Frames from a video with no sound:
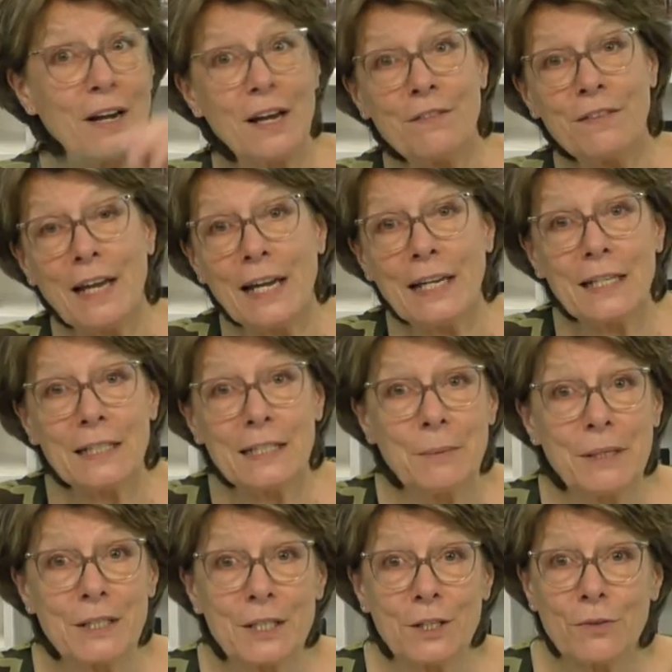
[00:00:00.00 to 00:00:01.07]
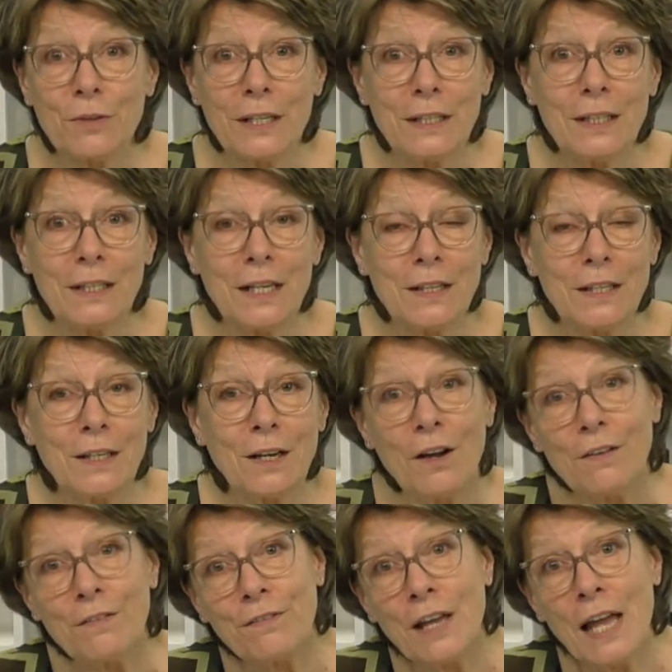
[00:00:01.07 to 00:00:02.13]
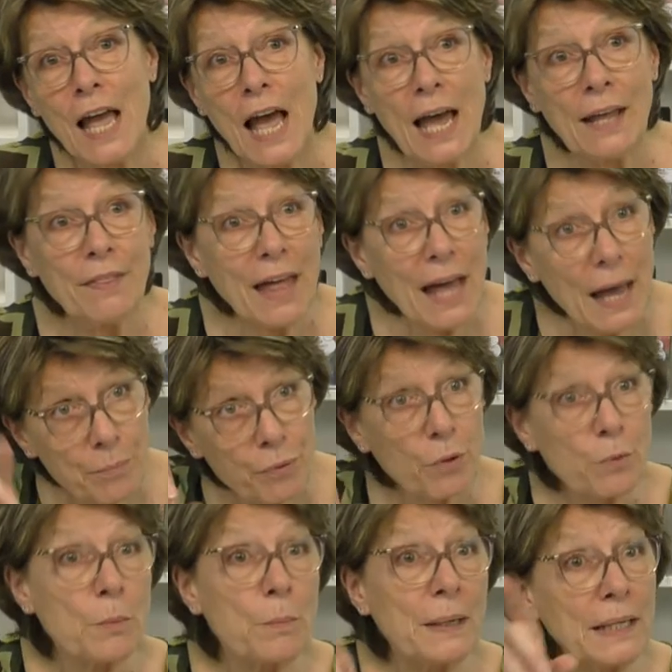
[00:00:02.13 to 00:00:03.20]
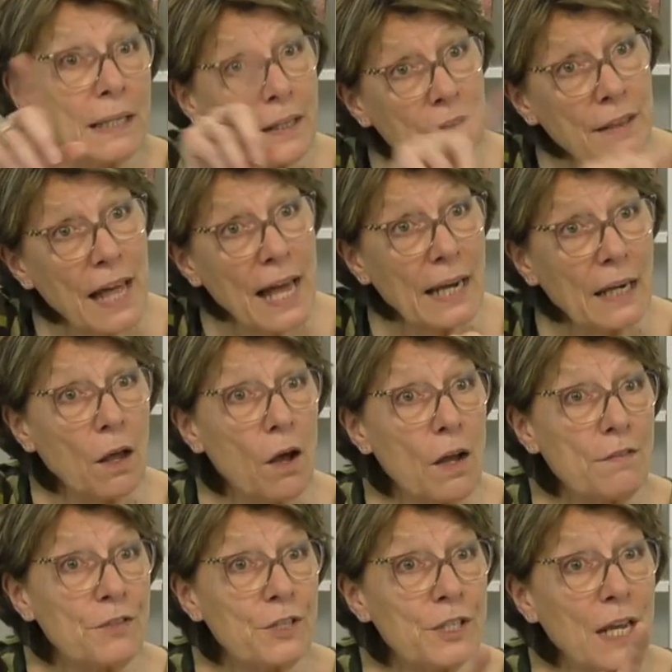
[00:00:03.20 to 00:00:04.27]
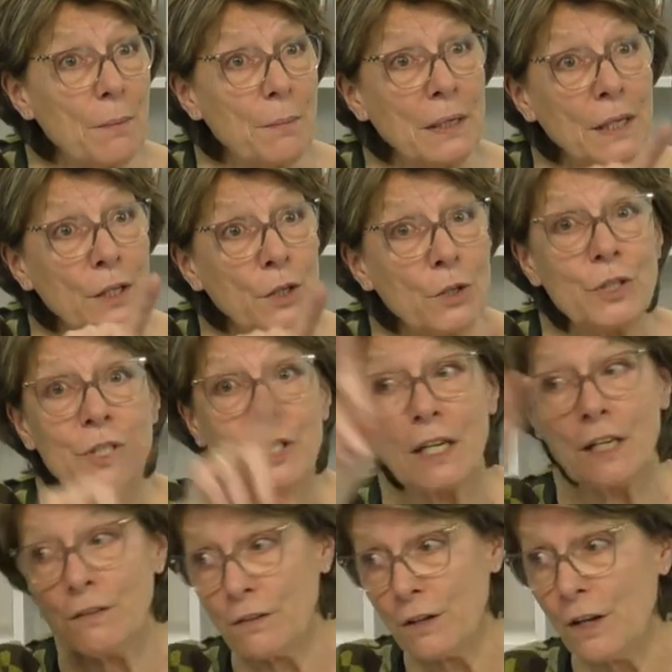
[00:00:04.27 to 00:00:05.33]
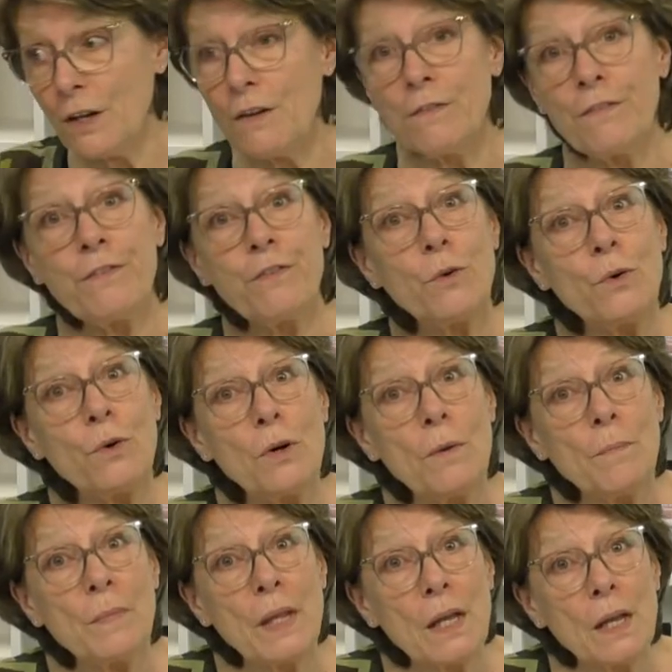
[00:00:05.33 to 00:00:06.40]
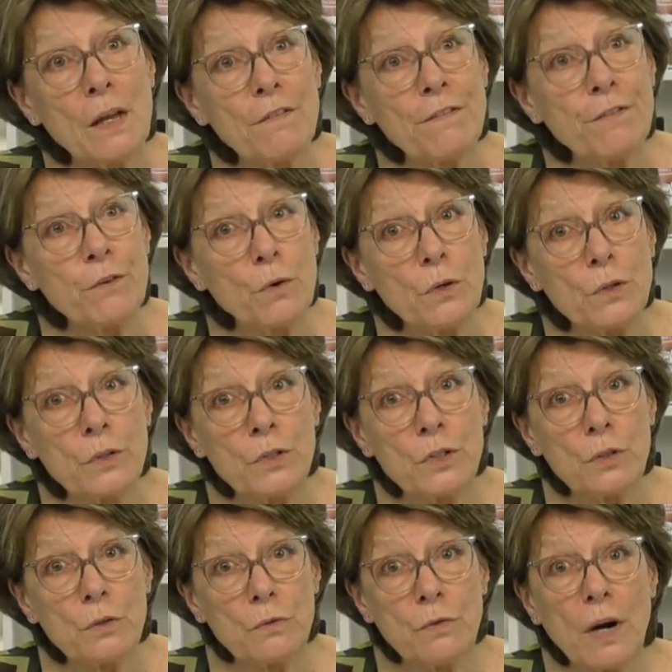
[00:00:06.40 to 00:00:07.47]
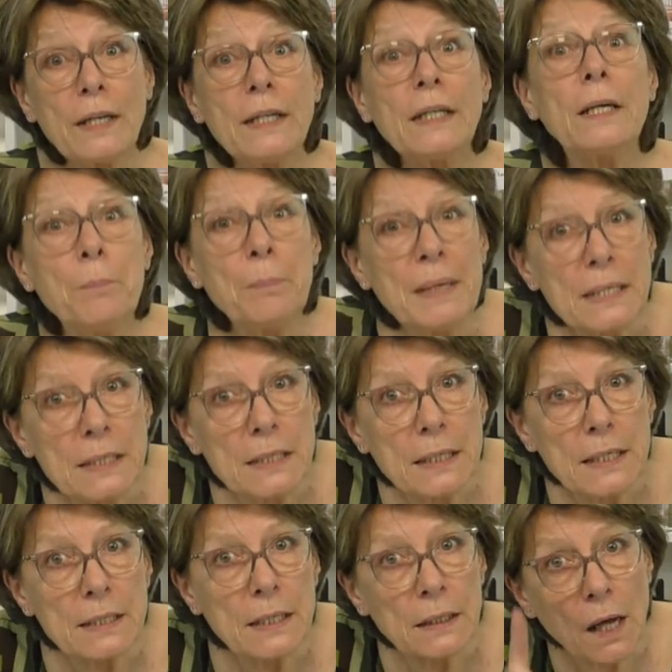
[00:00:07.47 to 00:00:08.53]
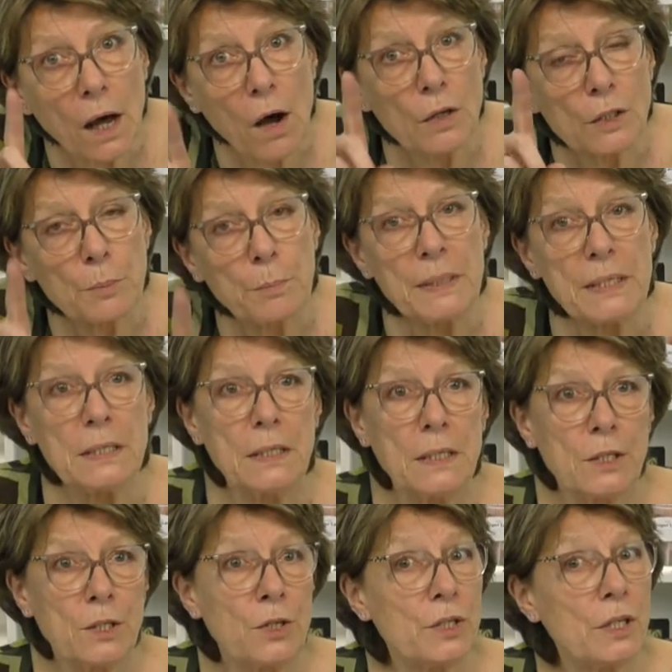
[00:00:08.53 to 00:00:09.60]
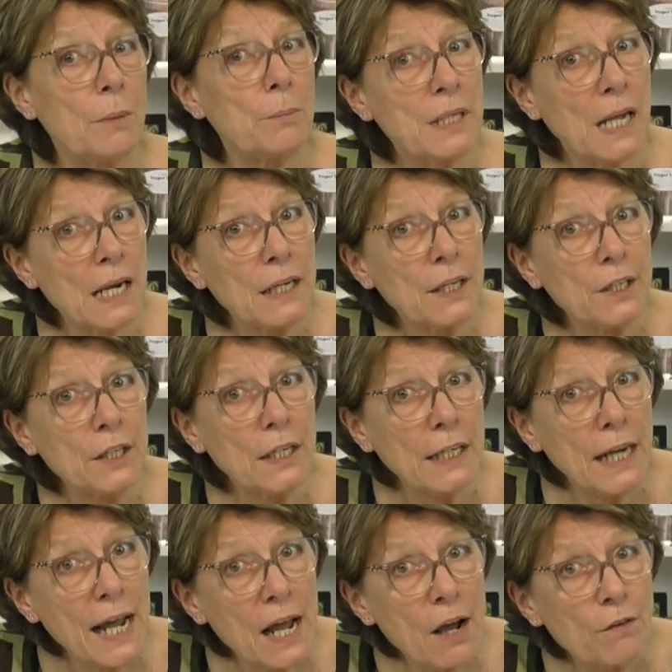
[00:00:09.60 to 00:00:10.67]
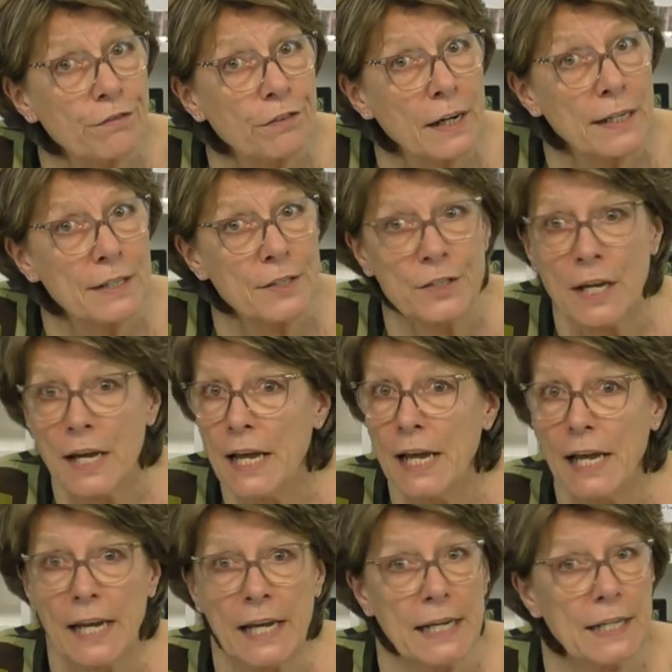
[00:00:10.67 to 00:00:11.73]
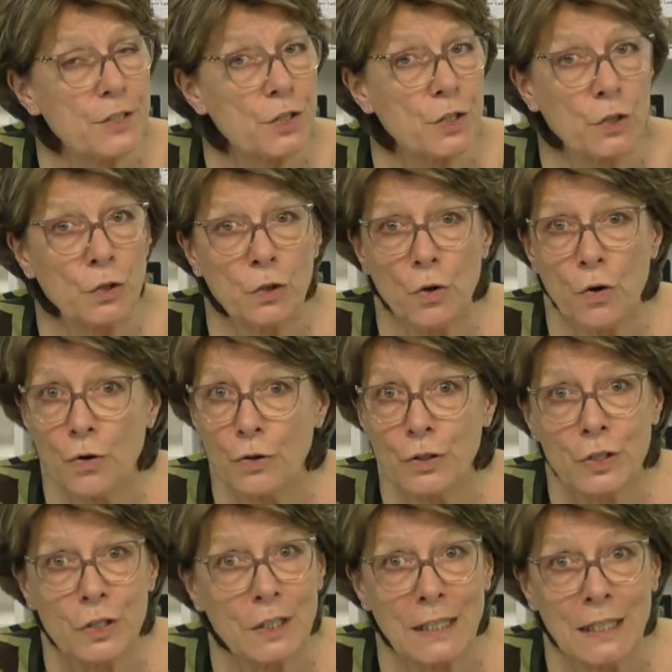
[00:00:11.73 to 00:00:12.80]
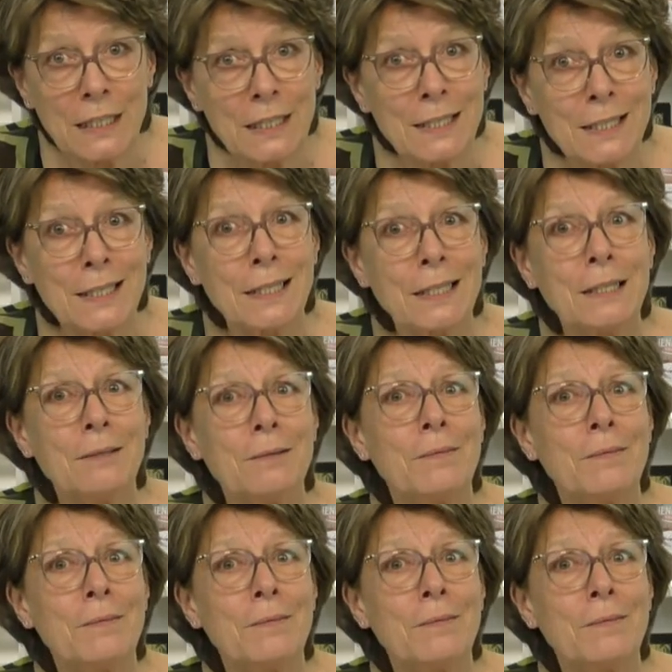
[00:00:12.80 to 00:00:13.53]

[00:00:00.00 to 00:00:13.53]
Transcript: out of that academic degree in another life, and that probably that life set me in good stead for for d- running a business, an art business, because I'm telling you now, friends, it's not easy.